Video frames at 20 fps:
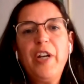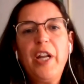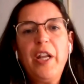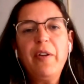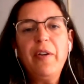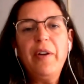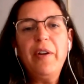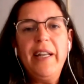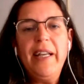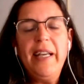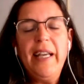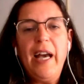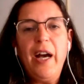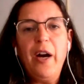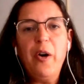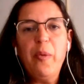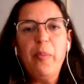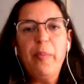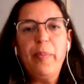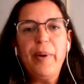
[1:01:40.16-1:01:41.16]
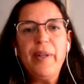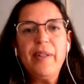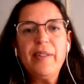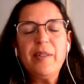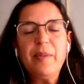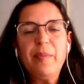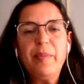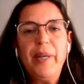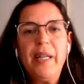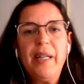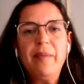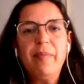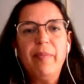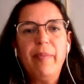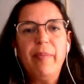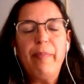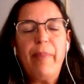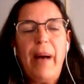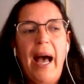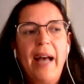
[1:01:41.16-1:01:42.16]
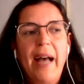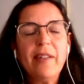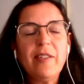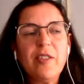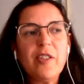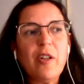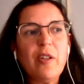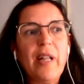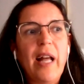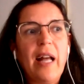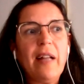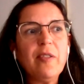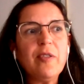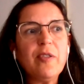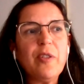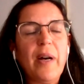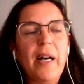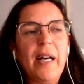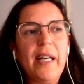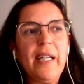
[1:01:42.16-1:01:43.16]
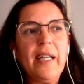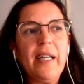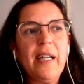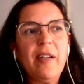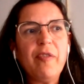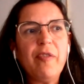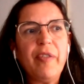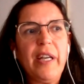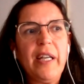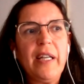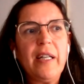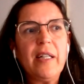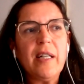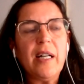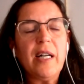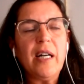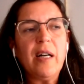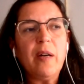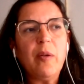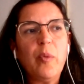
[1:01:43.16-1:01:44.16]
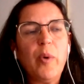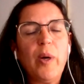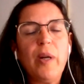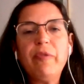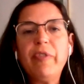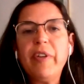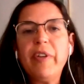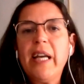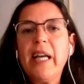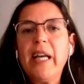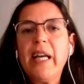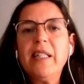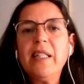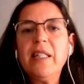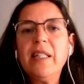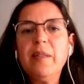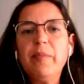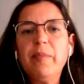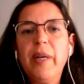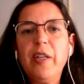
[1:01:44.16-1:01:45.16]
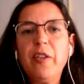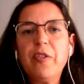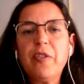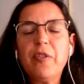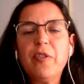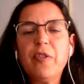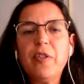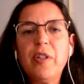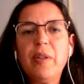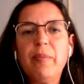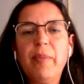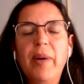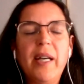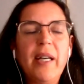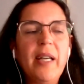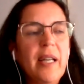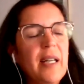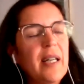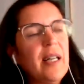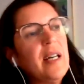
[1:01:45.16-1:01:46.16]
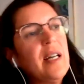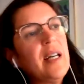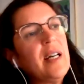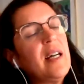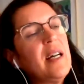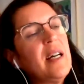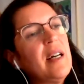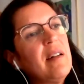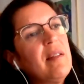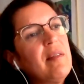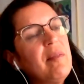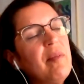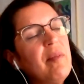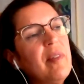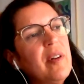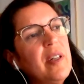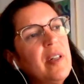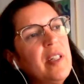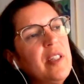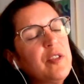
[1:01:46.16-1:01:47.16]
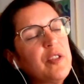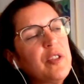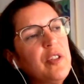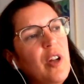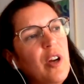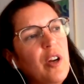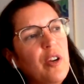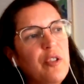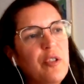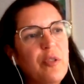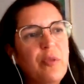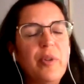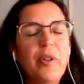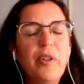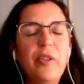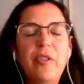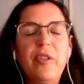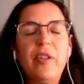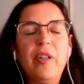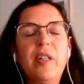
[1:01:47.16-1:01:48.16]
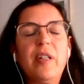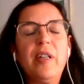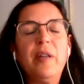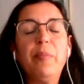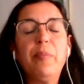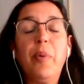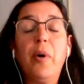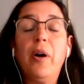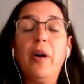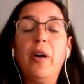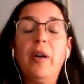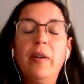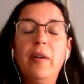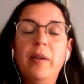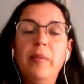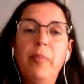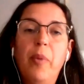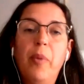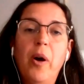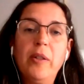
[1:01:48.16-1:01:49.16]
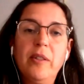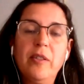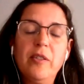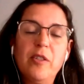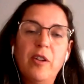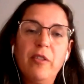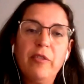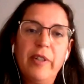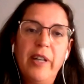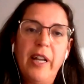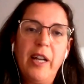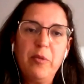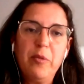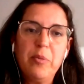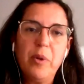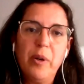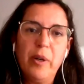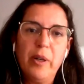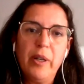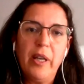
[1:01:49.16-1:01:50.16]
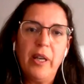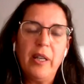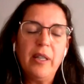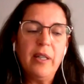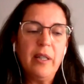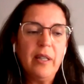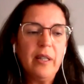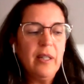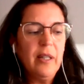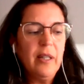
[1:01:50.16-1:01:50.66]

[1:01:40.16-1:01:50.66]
recruiting help is a big part. So that's why I think one thing I didn't mention during my introduction was the importance of networking